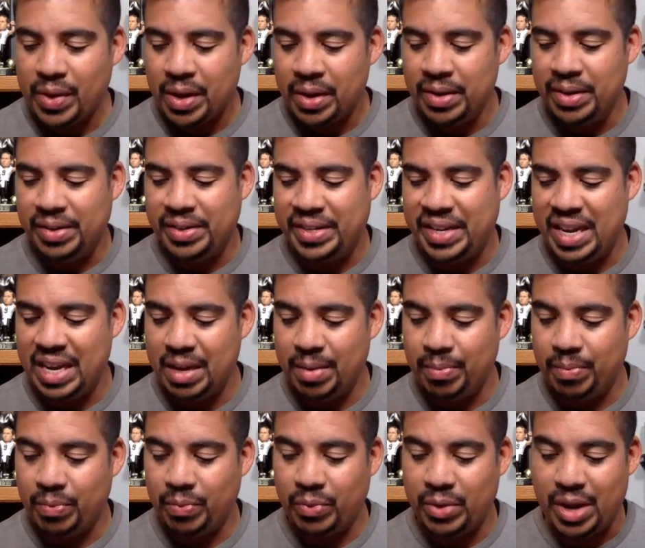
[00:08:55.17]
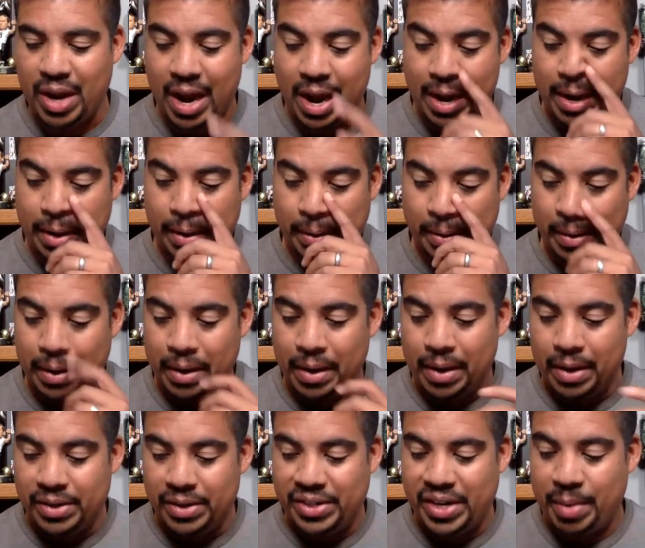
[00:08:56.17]
in the team. We had
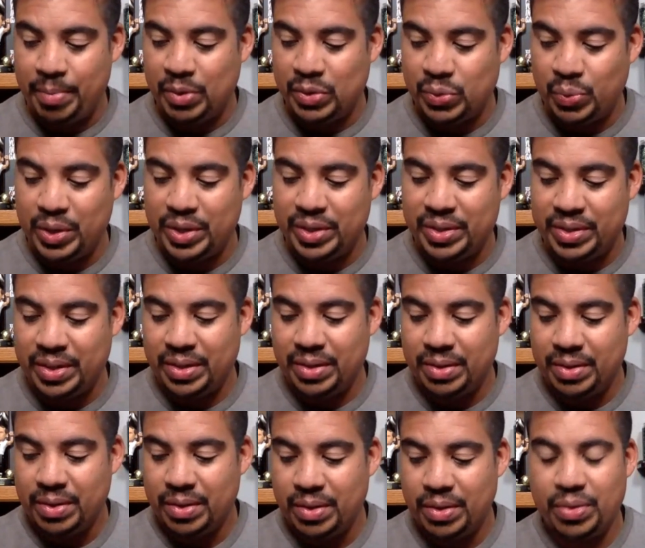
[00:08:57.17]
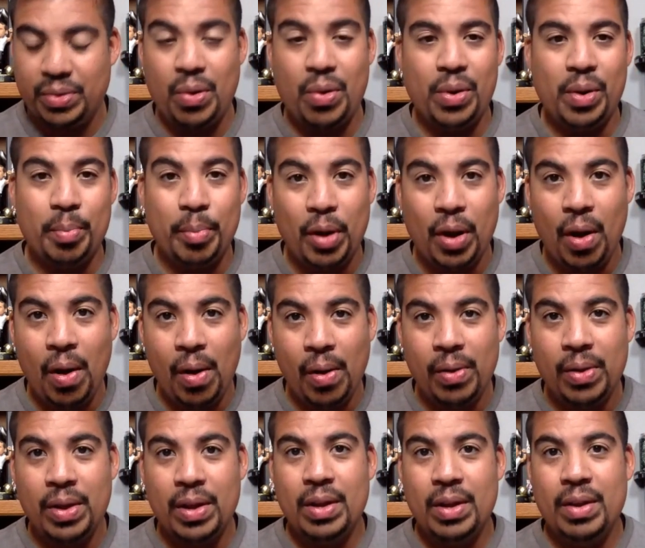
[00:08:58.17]
Jameis Winston throwing a
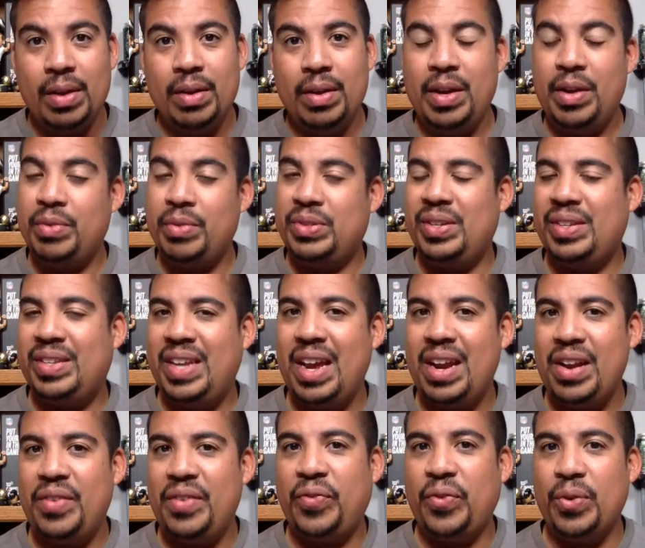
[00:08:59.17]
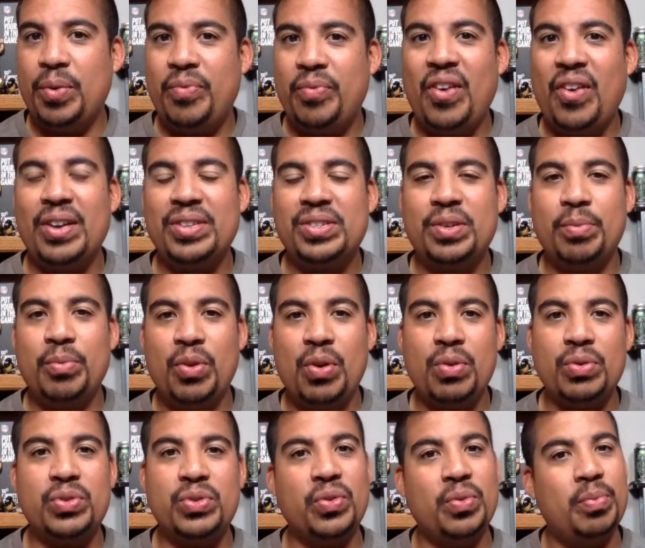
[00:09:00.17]
ball. It was intended for Foster
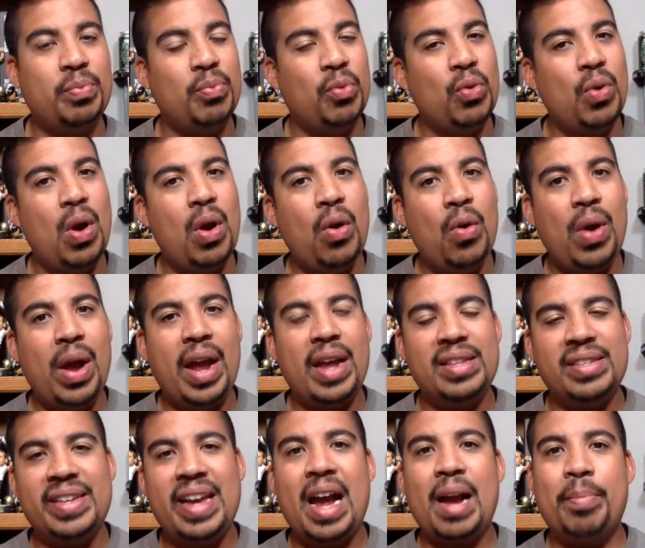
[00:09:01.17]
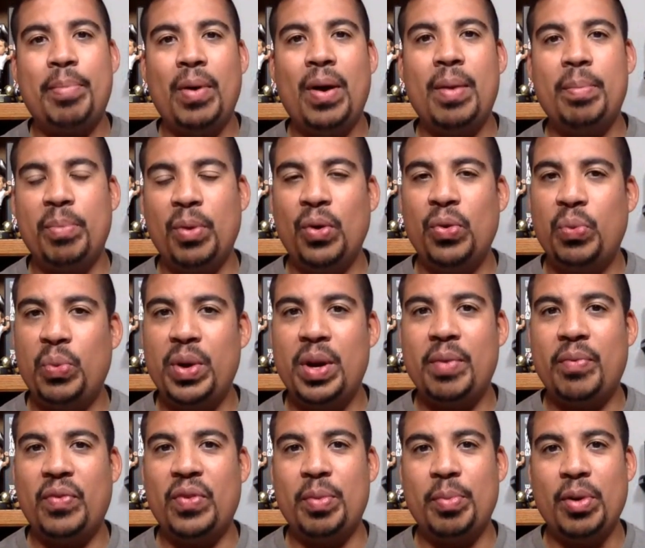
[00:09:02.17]
Moreau. So Moreau and Zach Bond both went
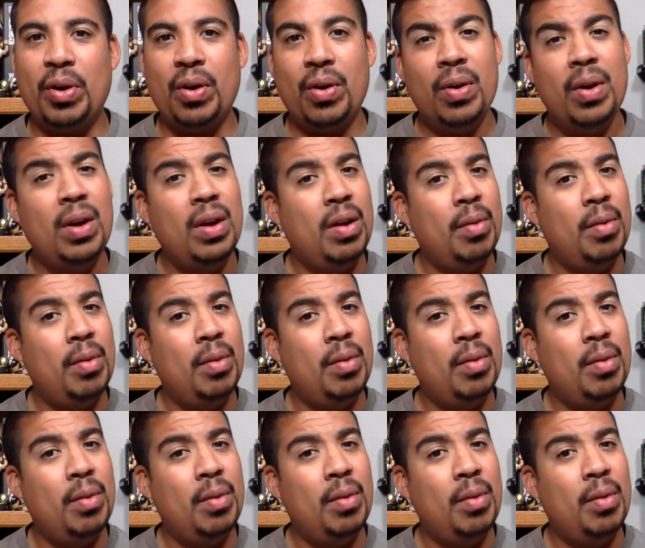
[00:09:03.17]
up for the ball.